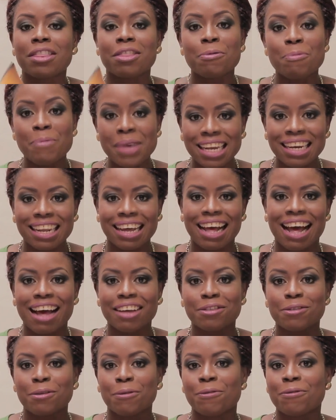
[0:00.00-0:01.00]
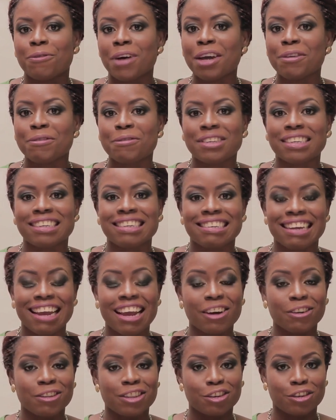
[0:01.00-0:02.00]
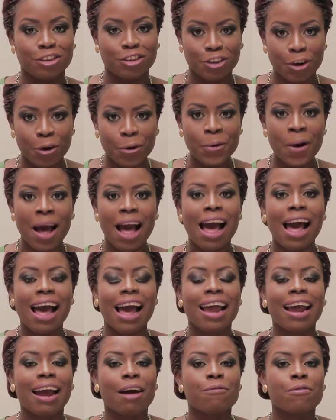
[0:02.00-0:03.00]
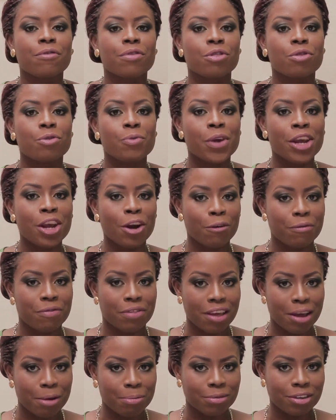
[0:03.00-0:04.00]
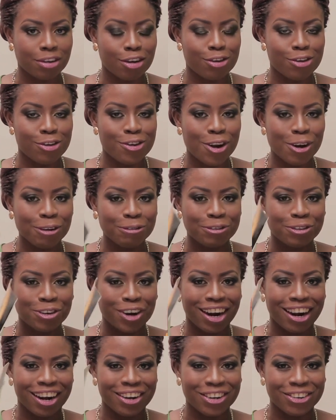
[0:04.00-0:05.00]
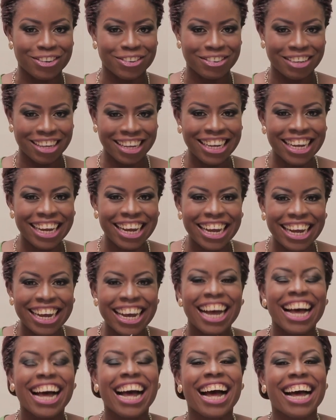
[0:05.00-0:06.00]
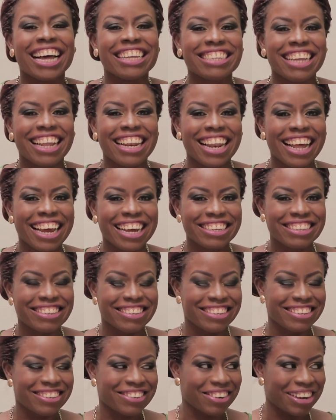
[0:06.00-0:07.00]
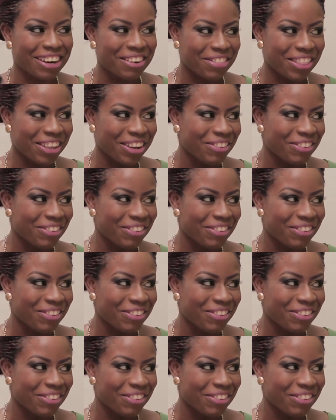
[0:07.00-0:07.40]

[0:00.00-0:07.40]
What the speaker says: with me the cast of Five today on the show. I have three of them, the love triangle, as I like to describe